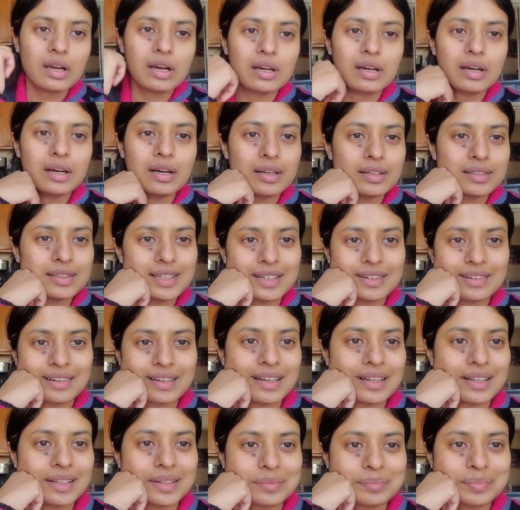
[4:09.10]
uh, their
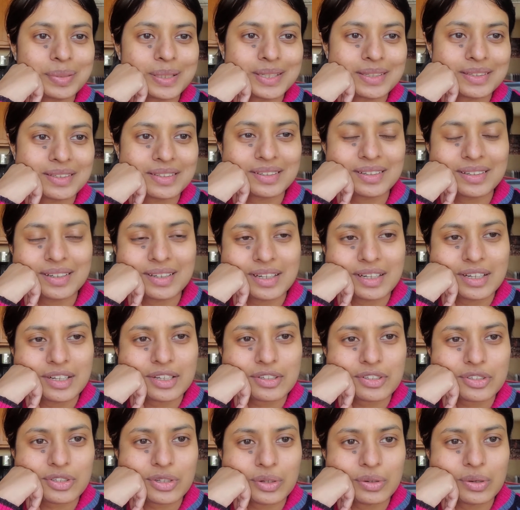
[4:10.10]
help.
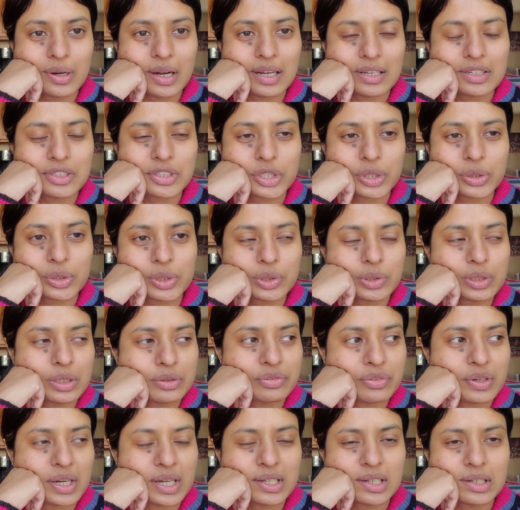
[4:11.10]
So I'll show you the
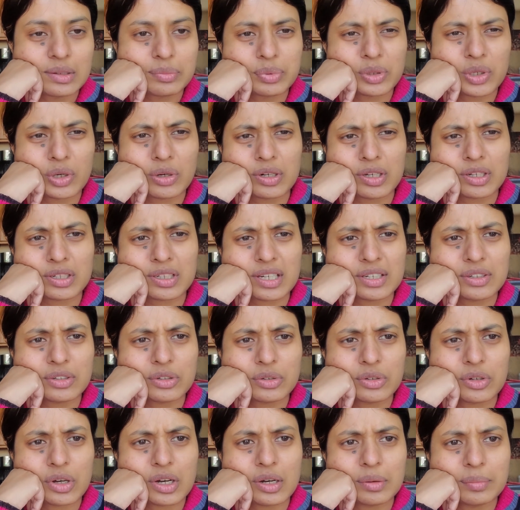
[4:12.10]
final product. I
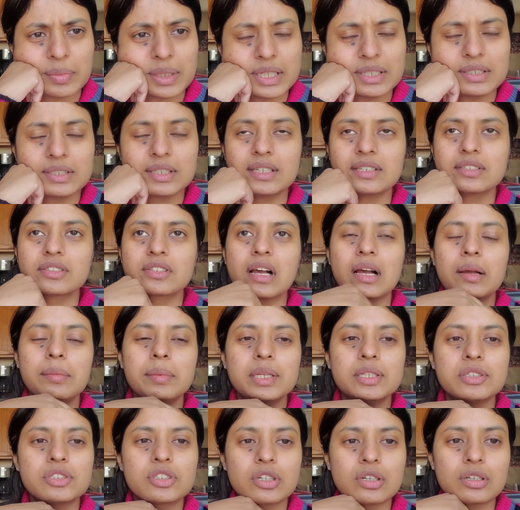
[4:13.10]
don't know how many days, I
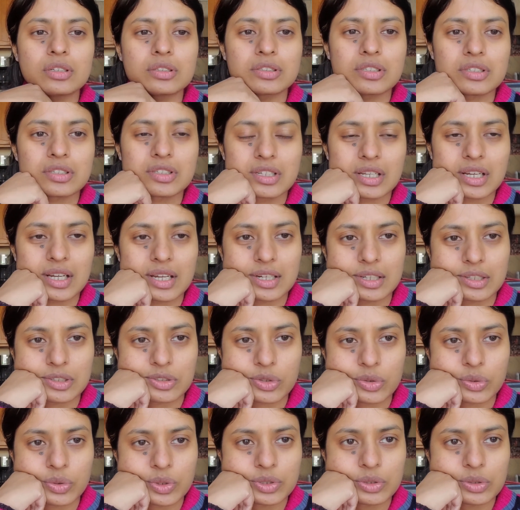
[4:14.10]
mean, Charles's dad
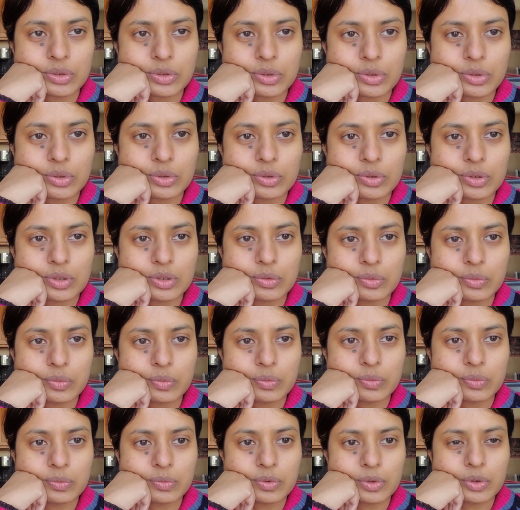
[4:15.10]
is going to go,
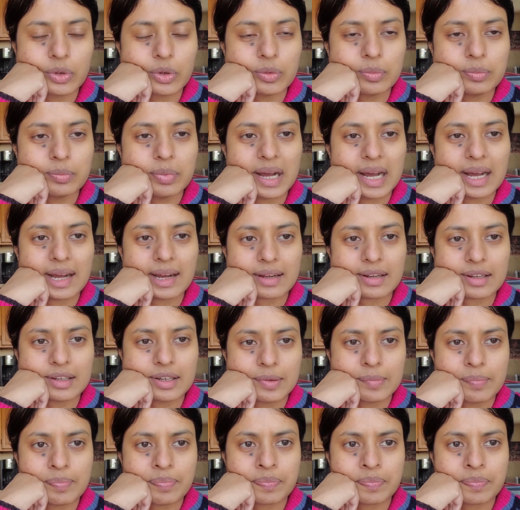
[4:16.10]
uh, go back